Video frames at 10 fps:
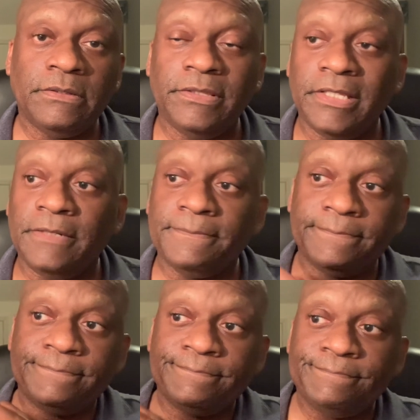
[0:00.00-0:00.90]
than
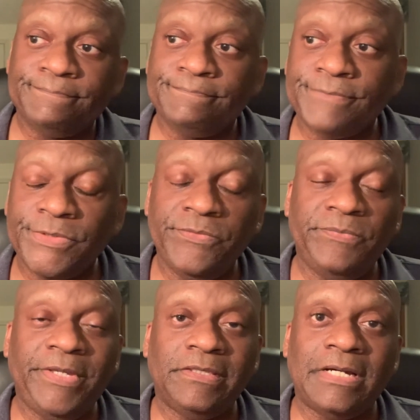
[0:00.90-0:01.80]

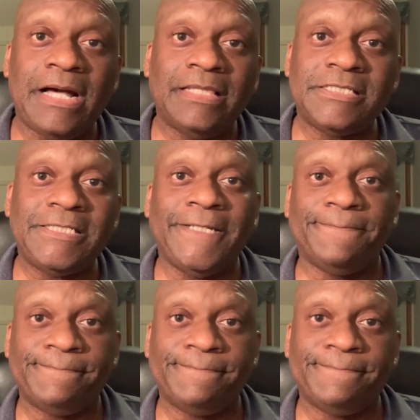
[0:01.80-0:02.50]
would be at the Coliseum.